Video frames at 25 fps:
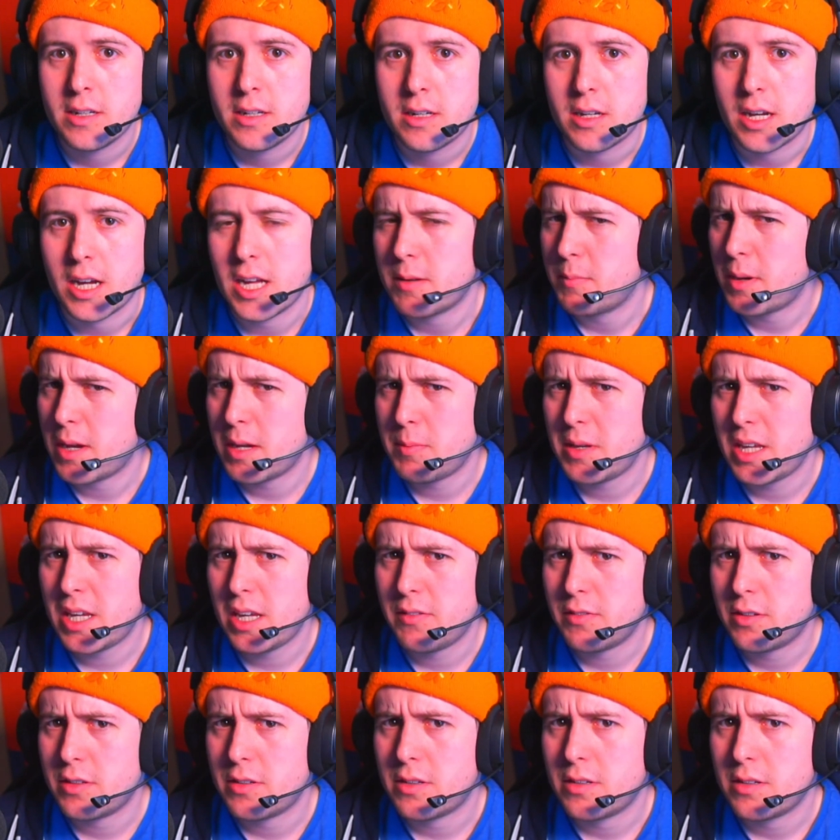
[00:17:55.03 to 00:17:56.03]
And maybe
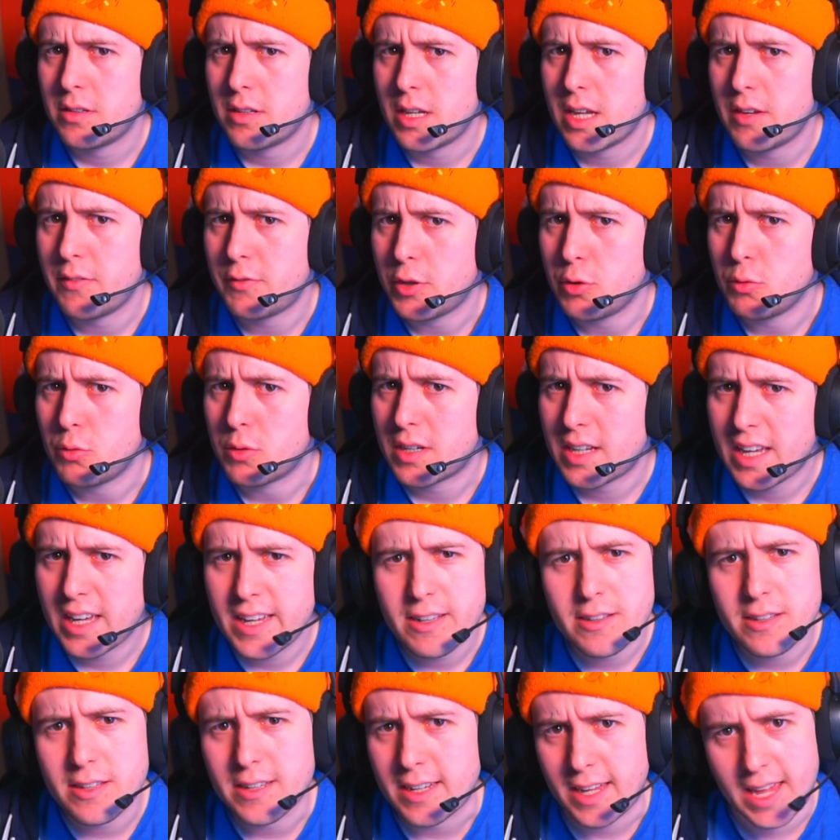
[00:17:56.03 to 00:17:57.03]
even if you
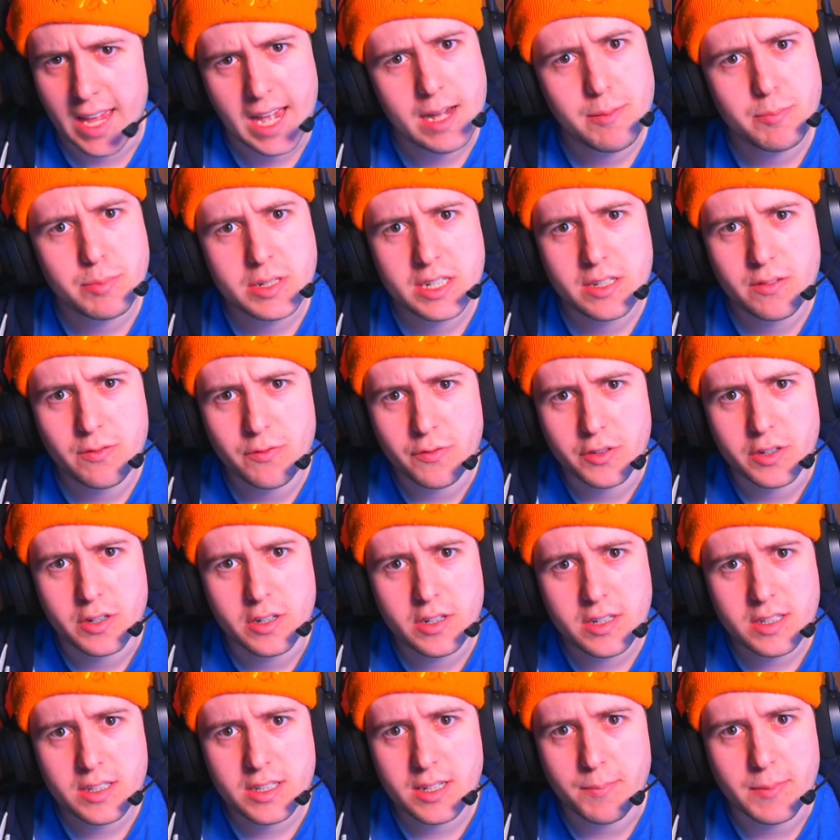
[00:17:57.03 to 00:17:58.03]
kill the captain
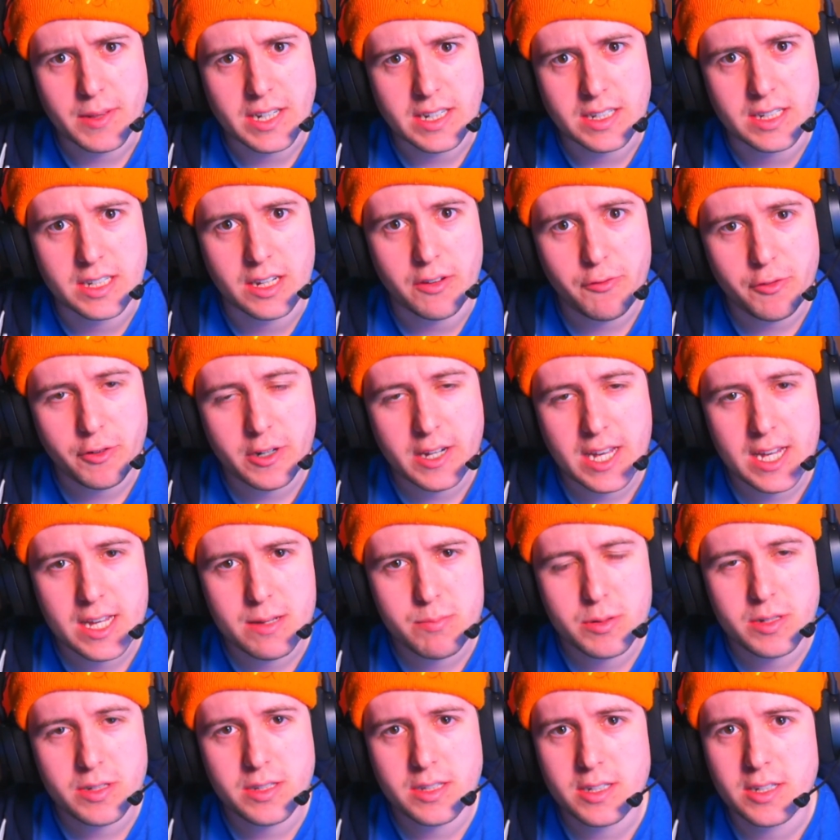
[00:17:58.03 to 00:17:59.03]
first, something different
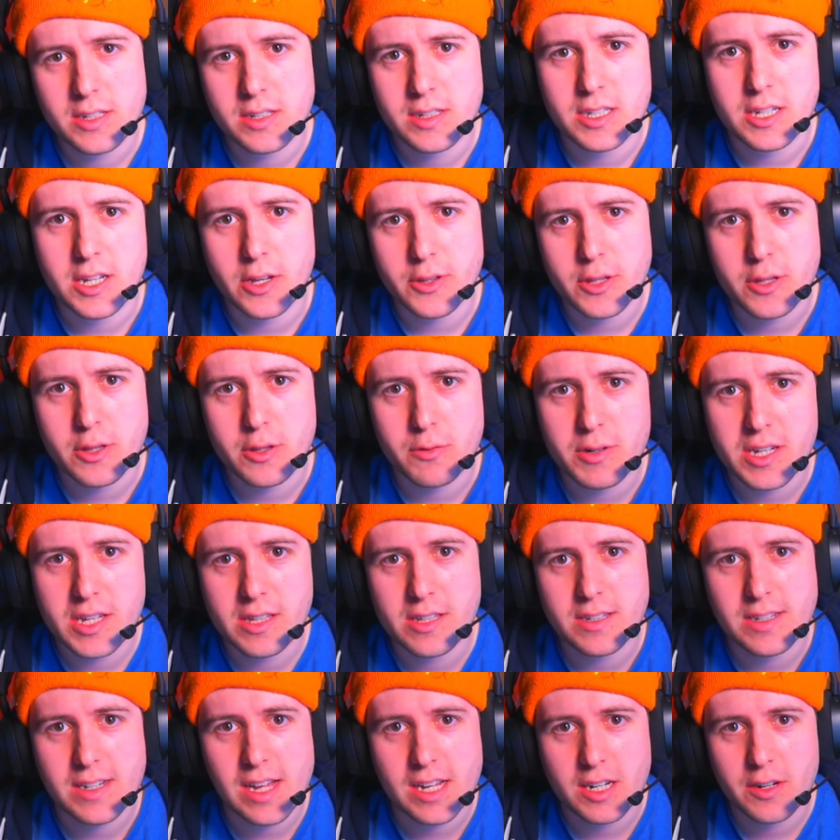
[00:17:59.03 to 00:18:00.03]
happens, because the other three are the
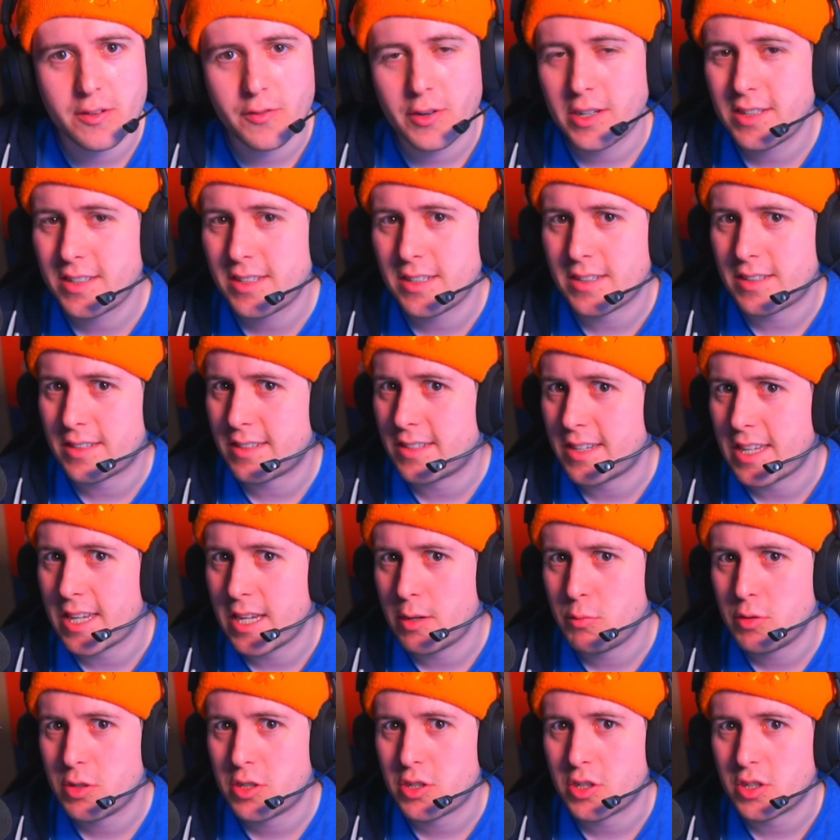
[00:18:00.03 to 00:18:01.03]
sacrifices and he
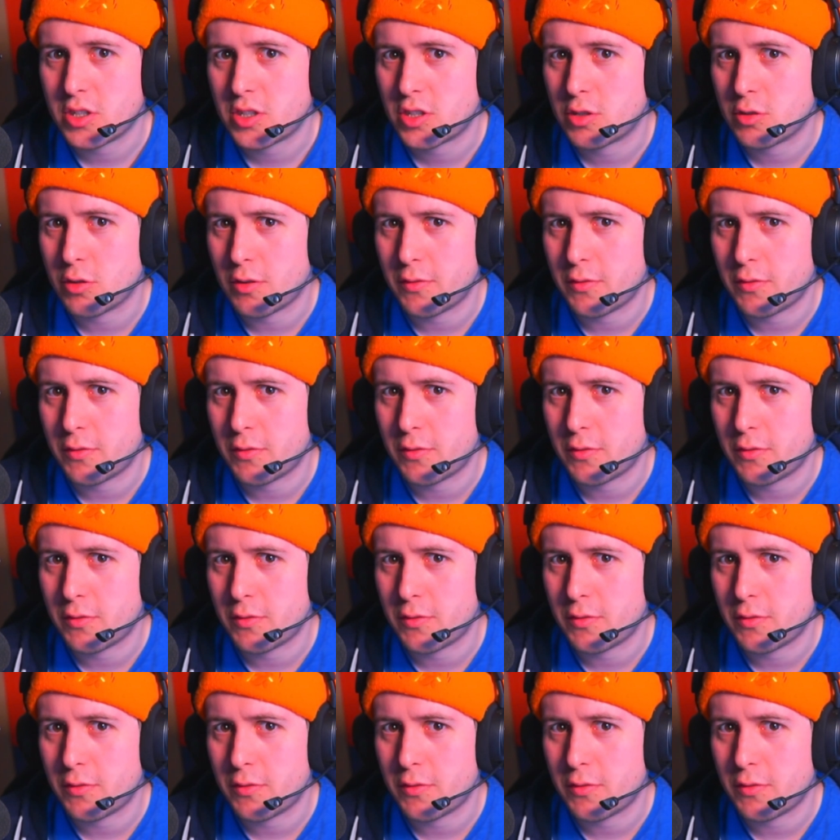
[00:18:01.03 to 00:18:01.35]
was just sort of an